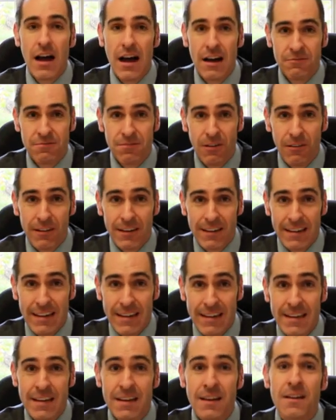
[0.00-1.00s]
And
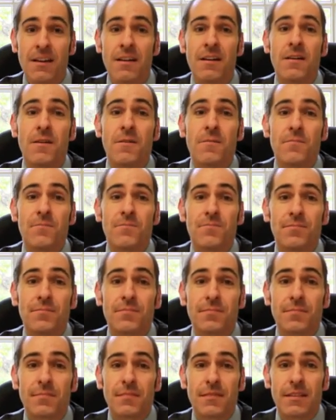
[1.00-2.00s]
finally,
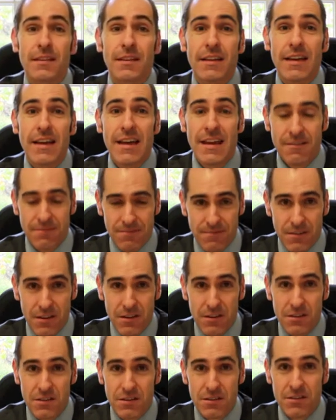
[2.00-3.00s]
if
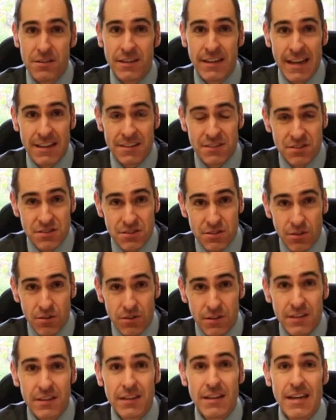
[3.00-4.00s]
you get
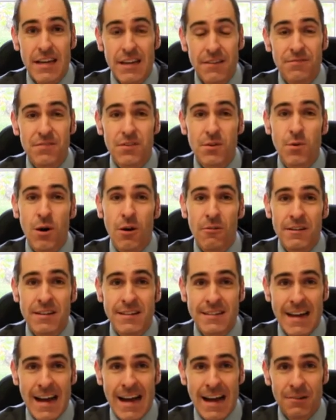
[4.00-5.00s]
stuck, if you are
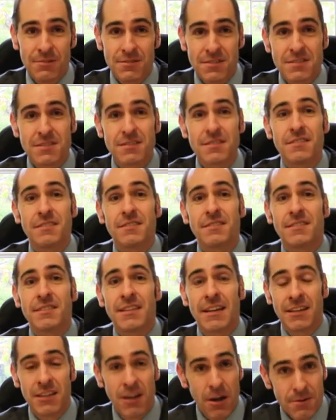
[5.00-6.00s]
in doubt,
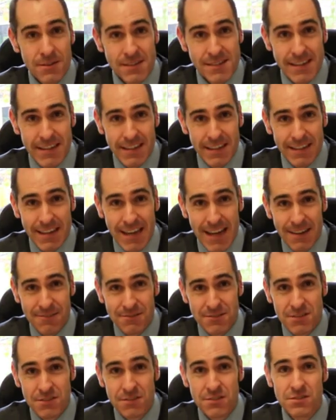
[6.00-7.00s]
then go and see an
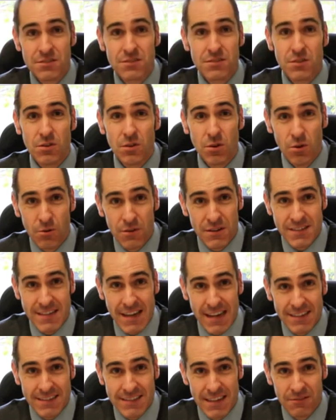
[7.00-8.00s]
accountant or a
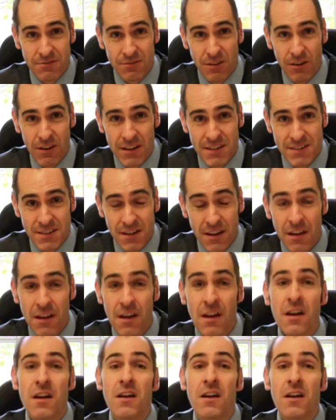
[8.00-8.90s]
tax advisor